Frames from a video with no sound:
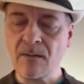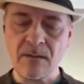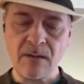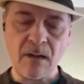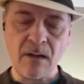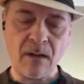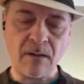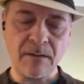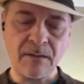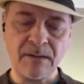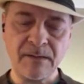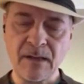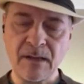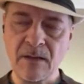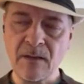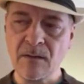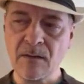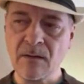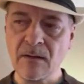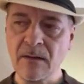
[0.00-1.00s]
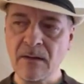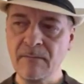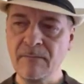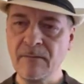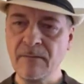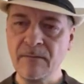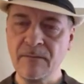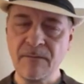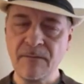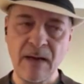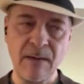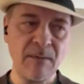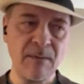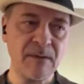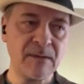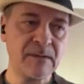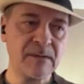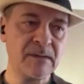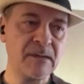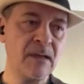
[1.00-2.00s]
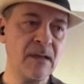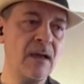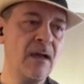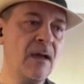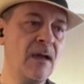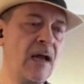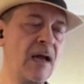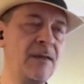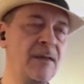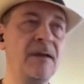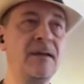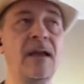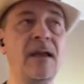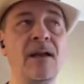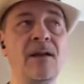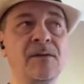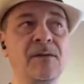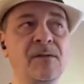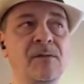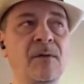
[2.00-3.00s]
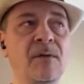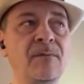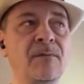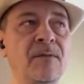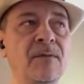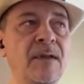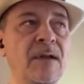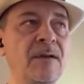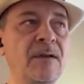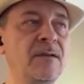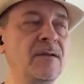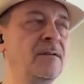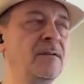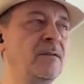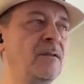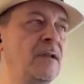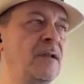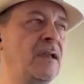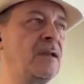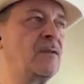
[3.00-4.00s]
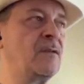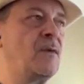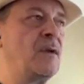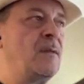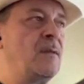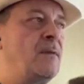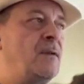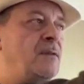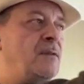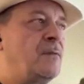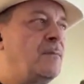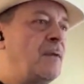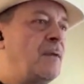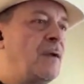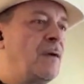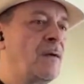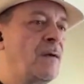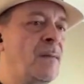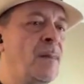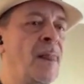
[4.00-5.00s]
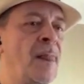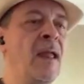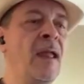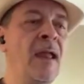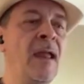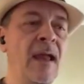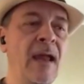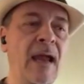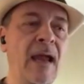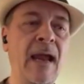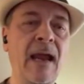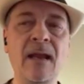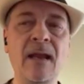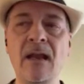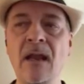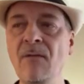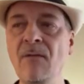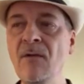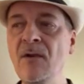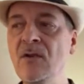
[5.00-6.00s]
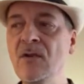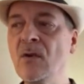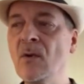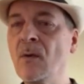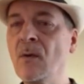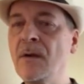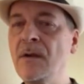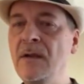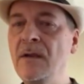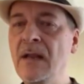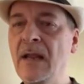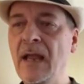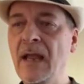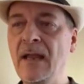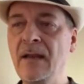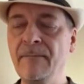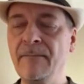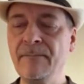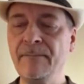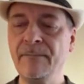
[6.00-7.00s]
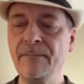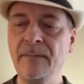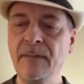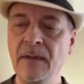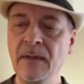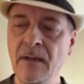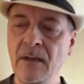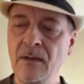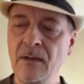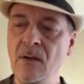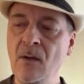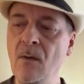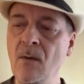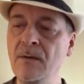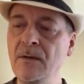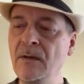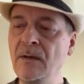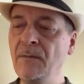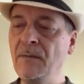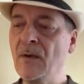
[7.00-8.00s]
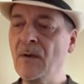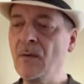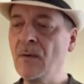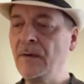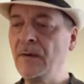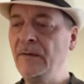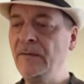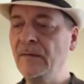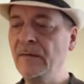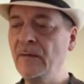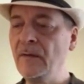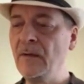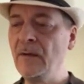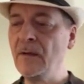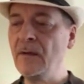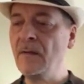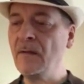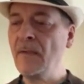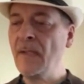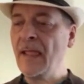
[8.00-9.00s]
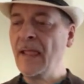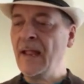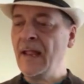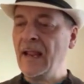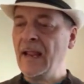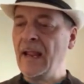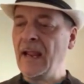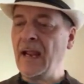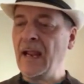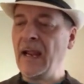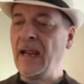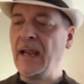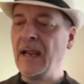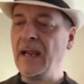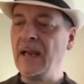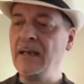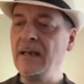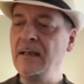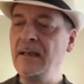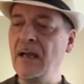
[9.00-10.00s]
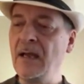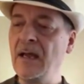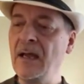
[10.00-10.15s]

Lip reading: and all these other famous. I think Taylor Swift was there too. It's only like 20 minutes from here. And every tour you get, you go into the recording studio, and